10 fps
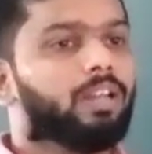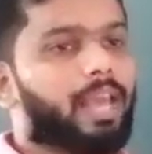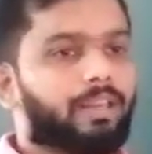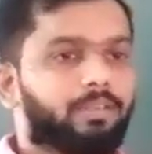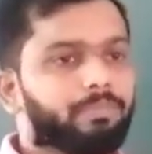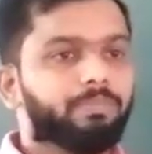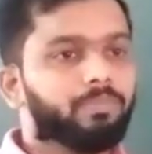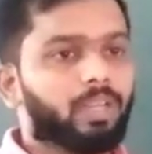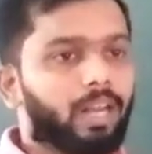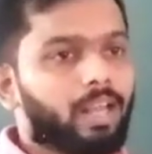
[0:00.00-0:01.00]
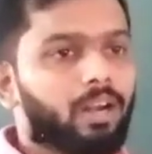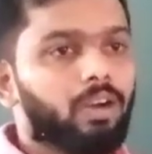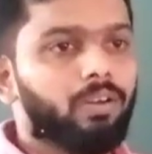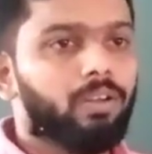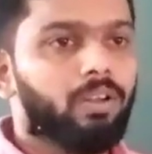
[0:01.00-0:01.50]
line. Clear
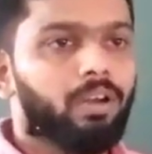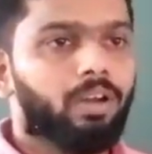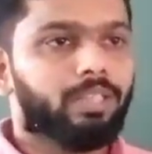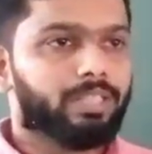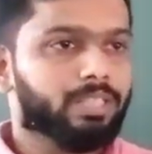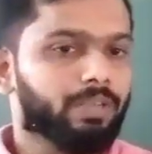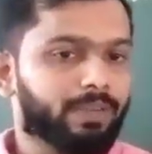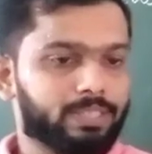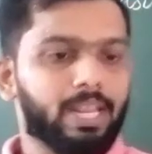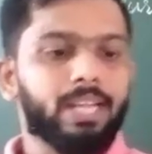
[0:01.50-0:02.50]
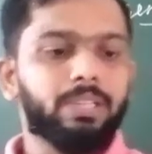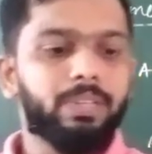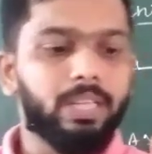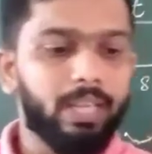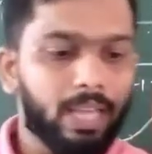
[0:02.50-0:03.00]
now? This is the first
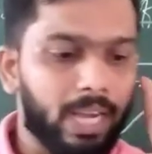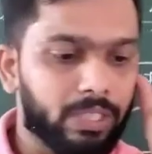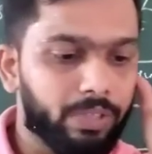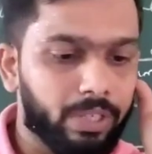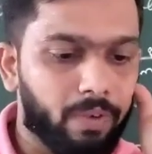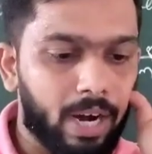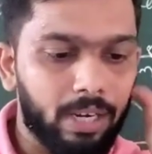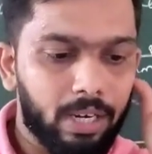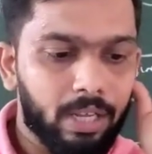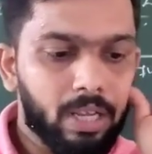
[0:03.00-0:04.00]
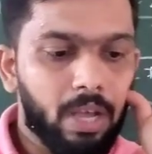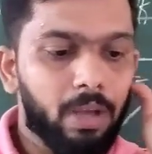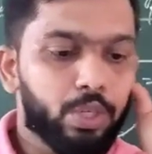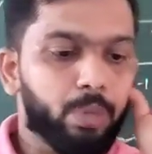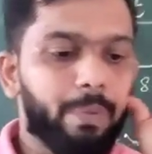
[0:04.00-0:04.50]
activity, activity 1,
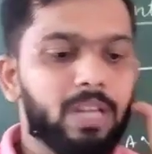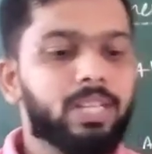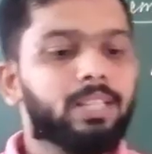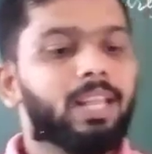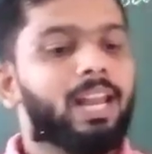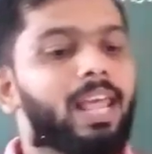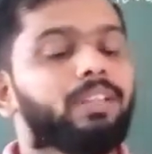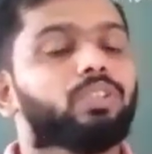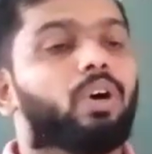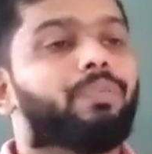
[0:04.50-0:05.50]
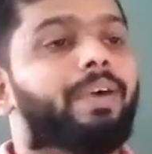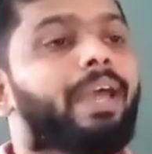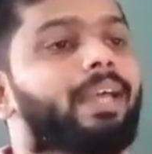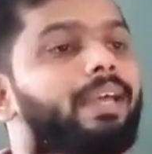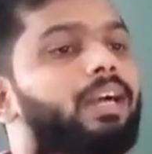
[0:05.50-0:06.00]
to measure the length of
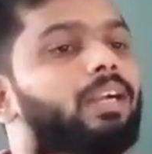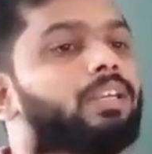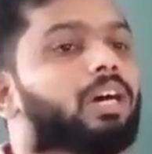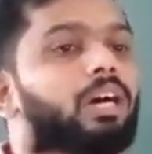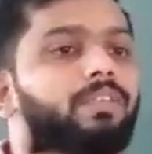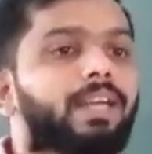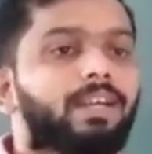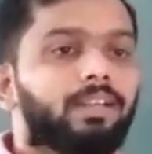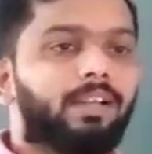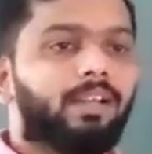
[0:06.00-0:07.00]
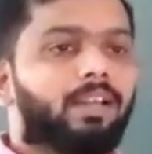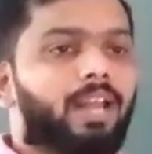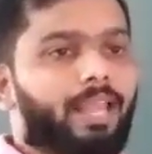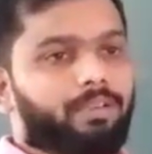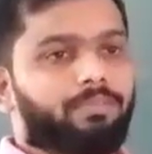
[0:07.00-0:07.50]
a curved
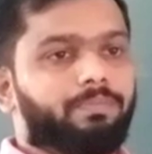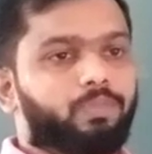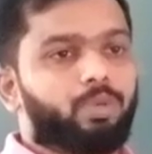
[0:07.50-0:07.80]
line.